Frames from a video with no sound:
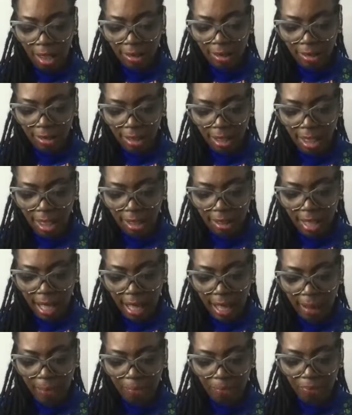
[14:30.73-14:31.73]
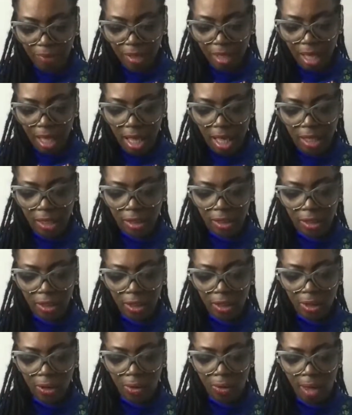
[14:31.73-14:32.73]
seeing that. And
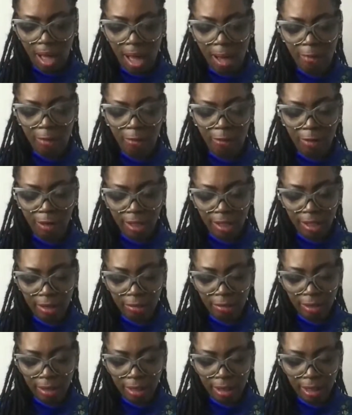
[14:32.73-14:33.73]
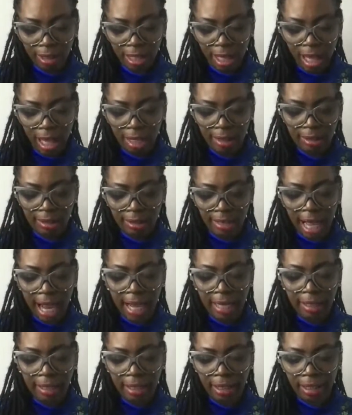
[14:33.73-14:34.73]
so I'm really, really
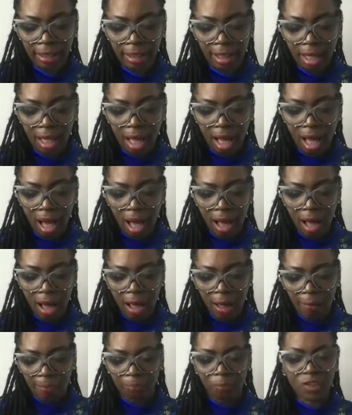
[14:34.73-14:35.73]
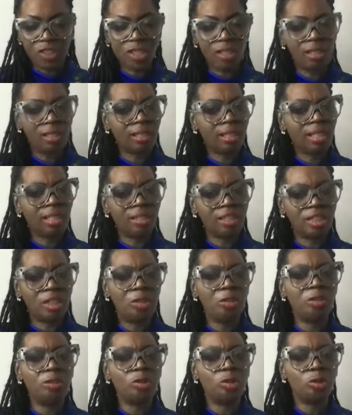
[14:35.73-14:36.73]
excited to
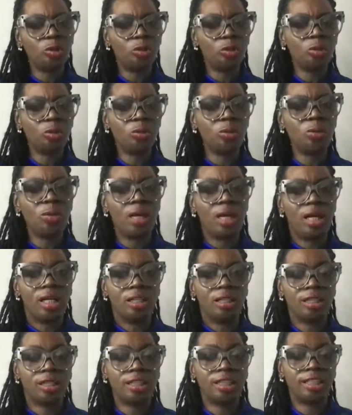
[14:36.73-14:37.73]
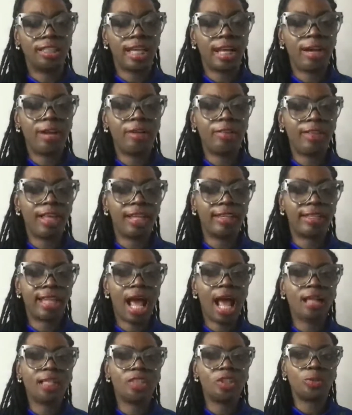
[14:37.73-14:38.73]
continue to share that
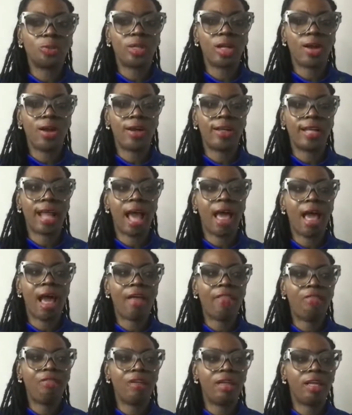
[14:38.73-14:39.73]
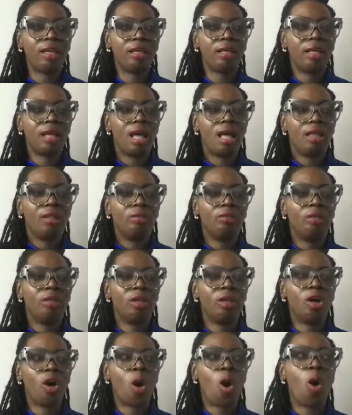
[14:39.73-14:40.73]
knowledge with her. And I think
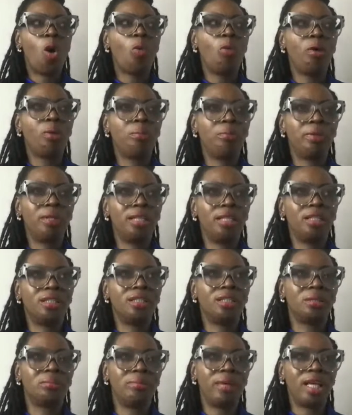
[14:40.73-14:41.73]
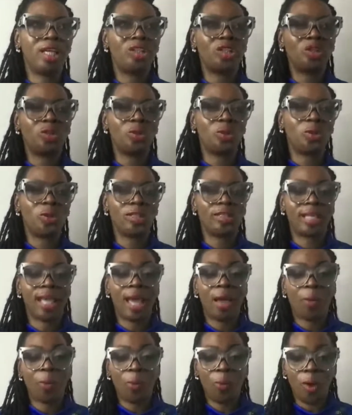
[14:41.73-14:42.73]
the goal would be to make sure
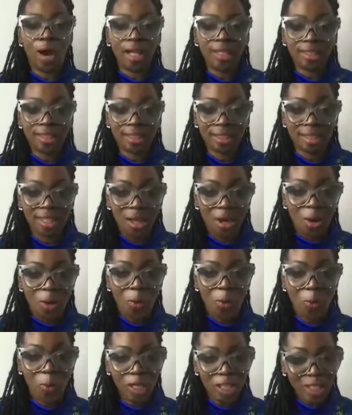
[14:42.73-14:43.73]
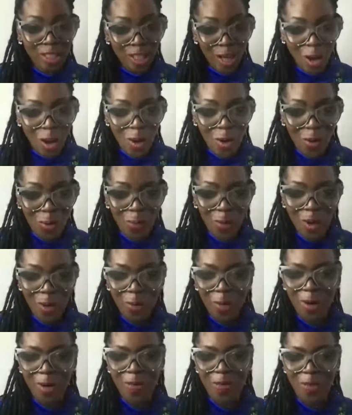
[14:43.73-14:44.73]
that once we know where
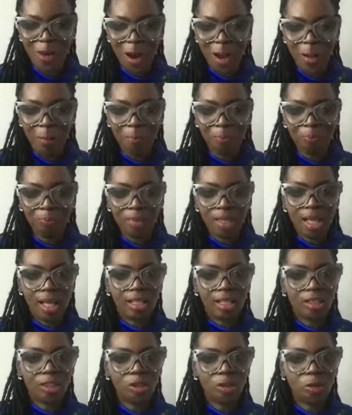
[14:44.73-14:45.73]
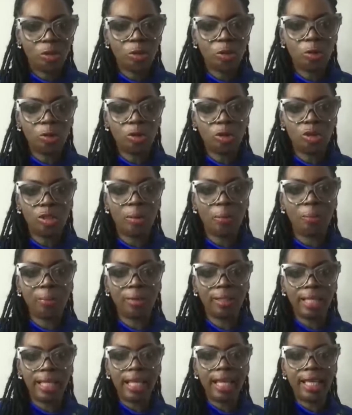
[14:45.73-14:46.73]
we're from, to
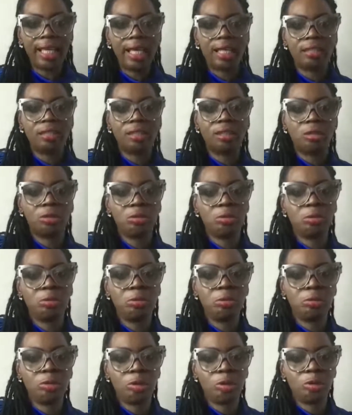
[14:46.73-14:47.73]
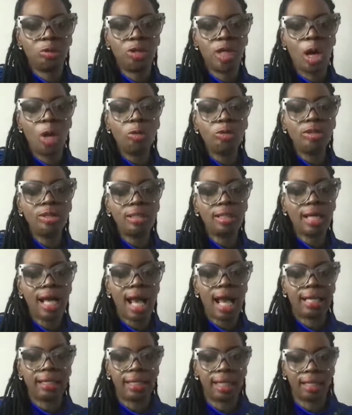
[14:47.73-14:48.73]
plan to go to the
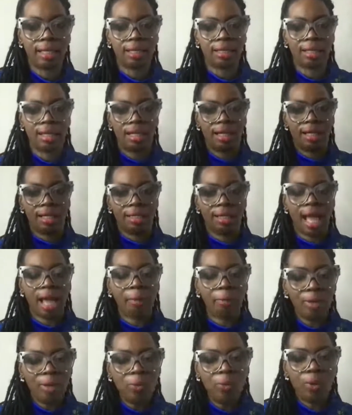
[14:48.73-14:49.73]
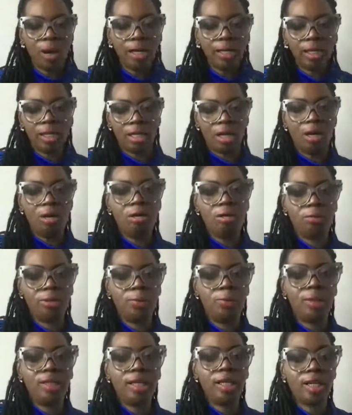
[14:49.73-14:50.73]
continent. Like we want to
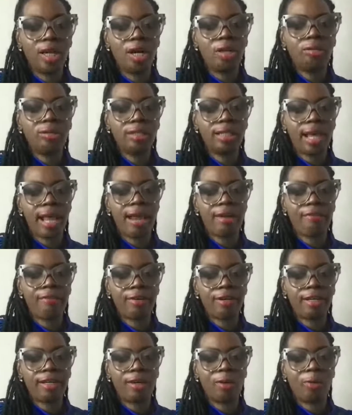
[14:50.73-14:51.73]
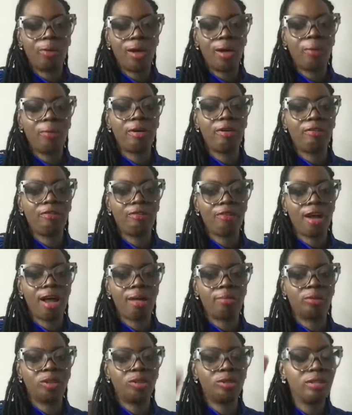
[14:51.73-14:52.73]
go, to Africa, where we're
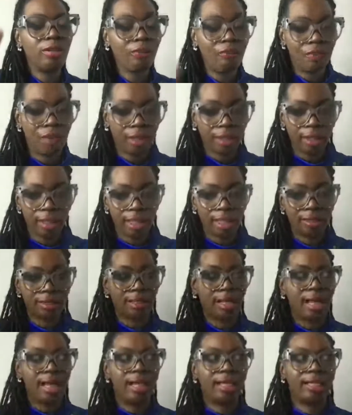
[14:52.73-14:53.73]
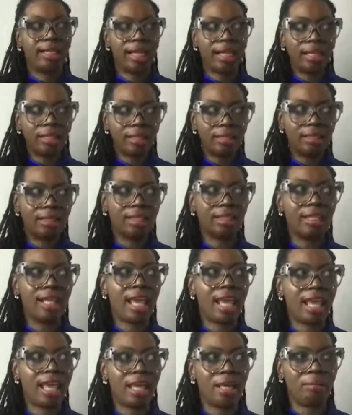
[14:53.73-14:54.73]
from, to the village, get the
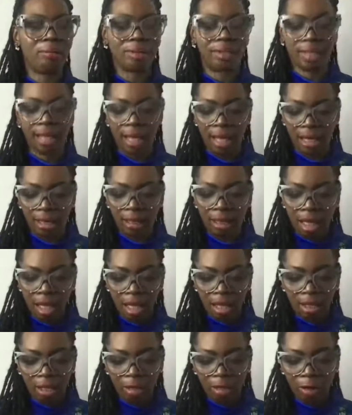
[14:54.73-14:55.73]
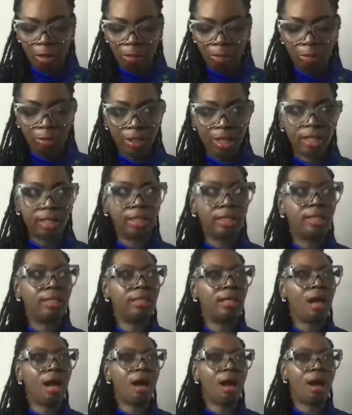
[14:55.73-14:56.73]
names, and
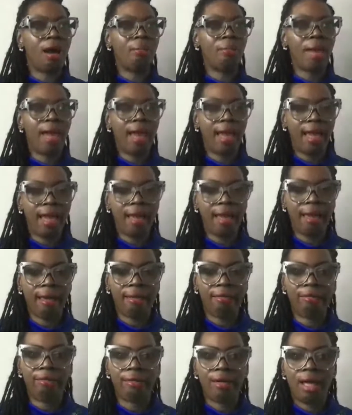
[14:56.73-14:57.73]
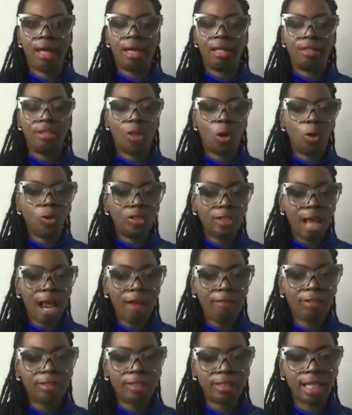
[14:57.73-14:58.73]
really have those
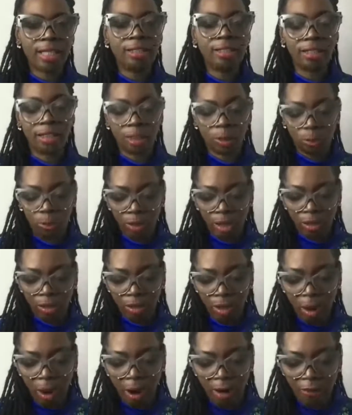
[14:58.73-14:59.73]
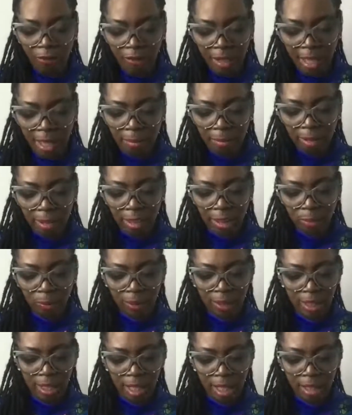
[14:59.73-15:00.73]
conversations with our families,
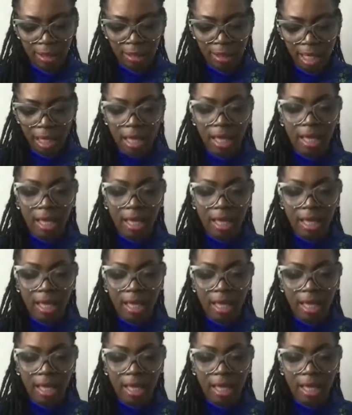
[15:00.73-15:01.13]
because